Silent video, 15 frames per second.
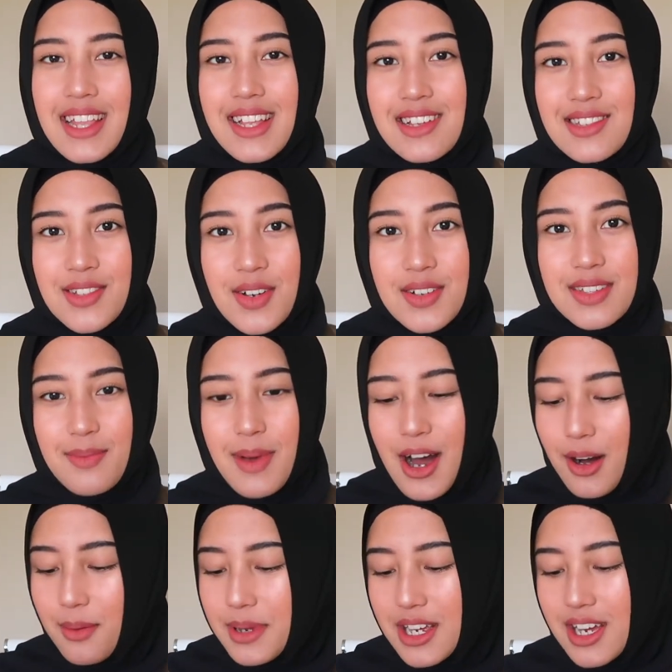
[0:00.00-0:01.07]
there's no
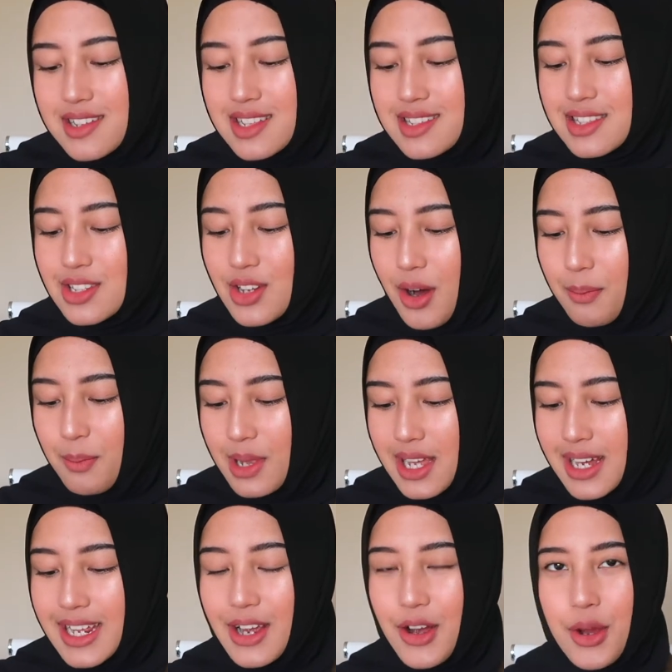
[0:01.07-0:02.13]
smell, because it's not
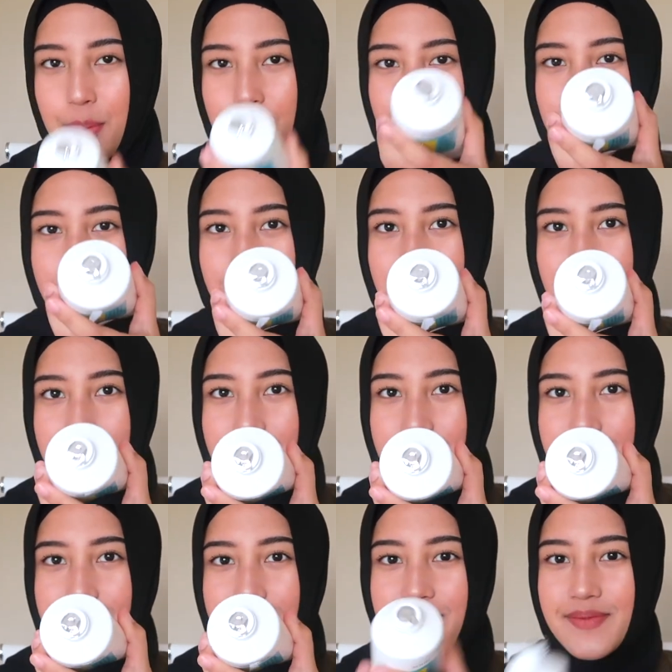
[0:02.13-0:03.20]
bloody open.
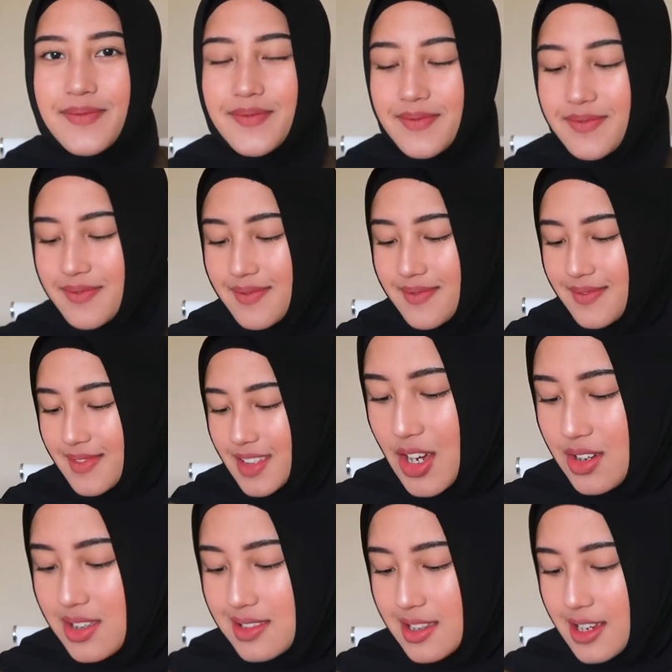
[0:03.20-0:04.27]

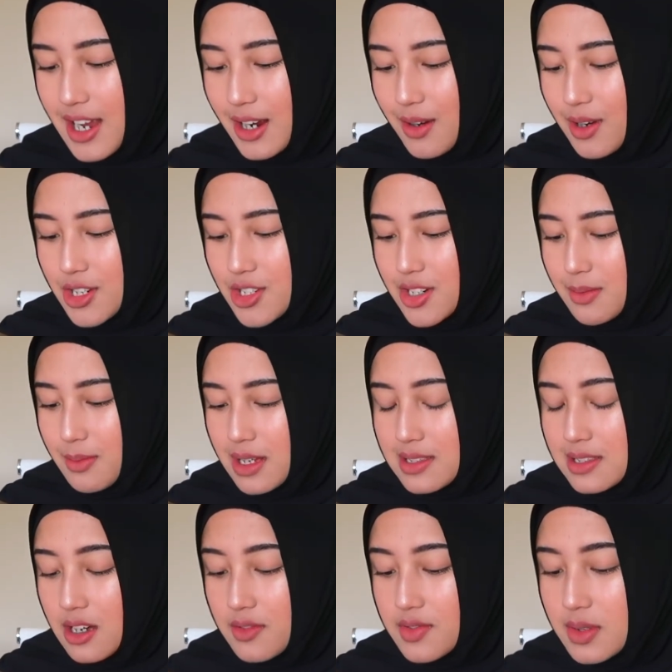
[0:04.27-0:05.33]
Honestly, I question
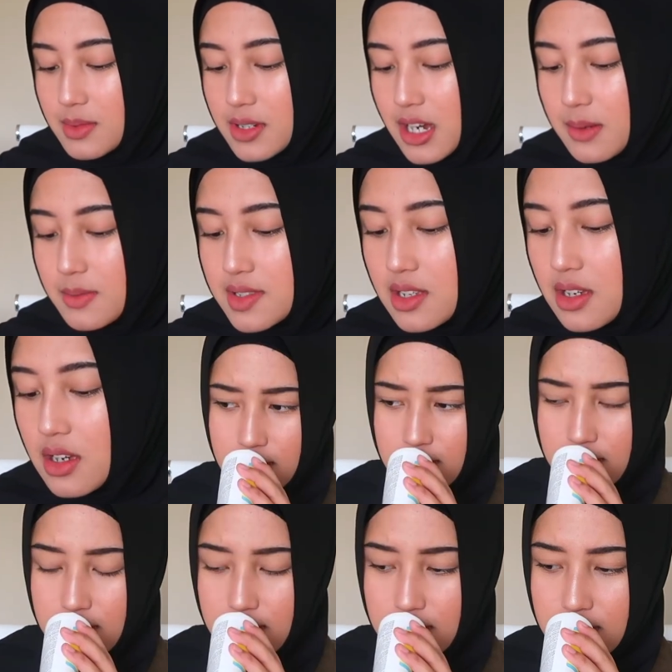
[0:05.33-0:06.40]
myself sometimes.
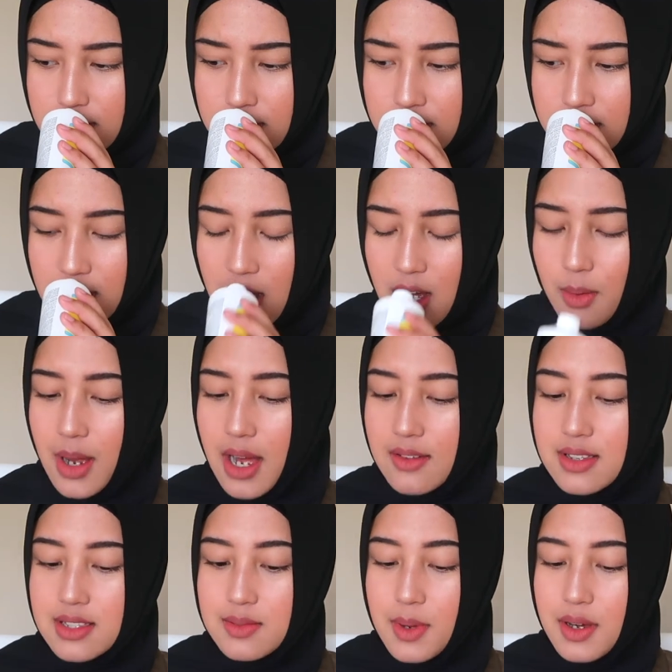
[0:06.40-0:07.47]
Oh
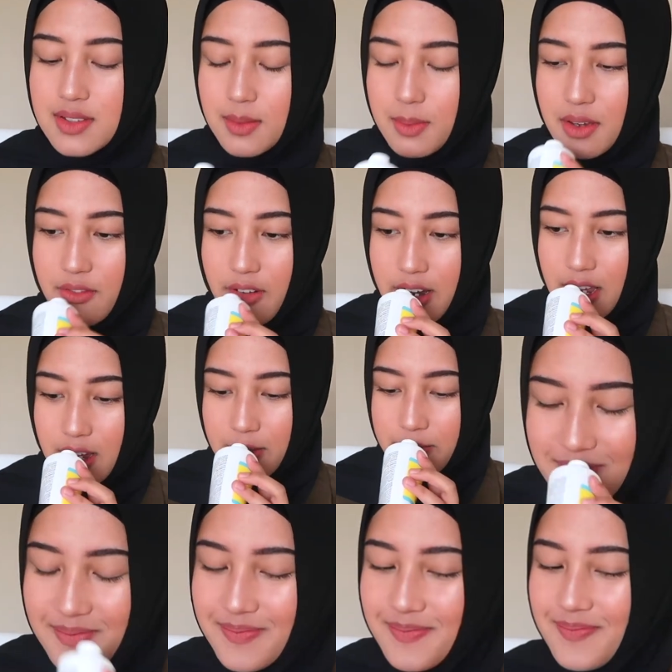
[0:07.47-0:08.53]
wow, this smells a bit funny.
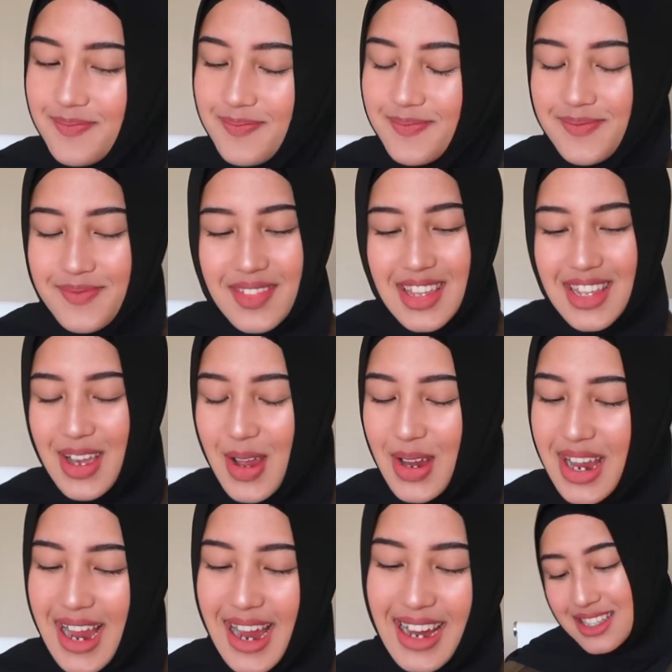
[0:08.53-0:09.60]

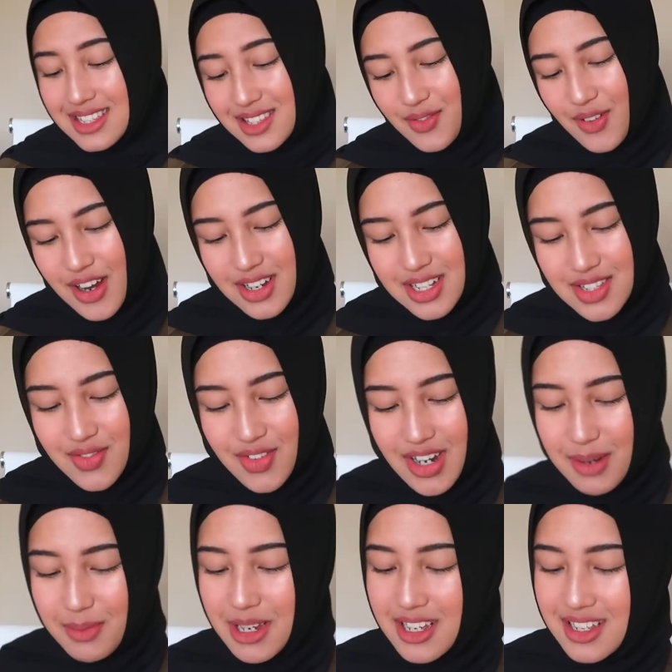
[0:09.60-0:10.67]
Okay, this is fragrance
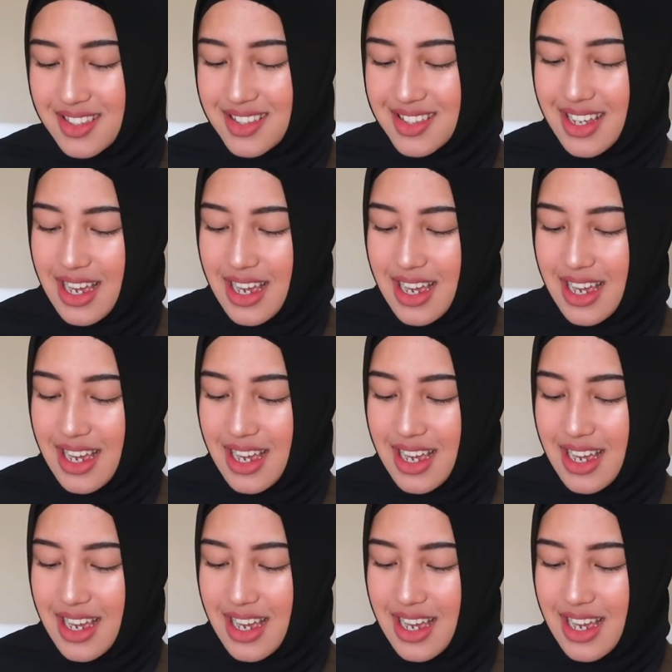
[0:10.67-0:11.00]
free because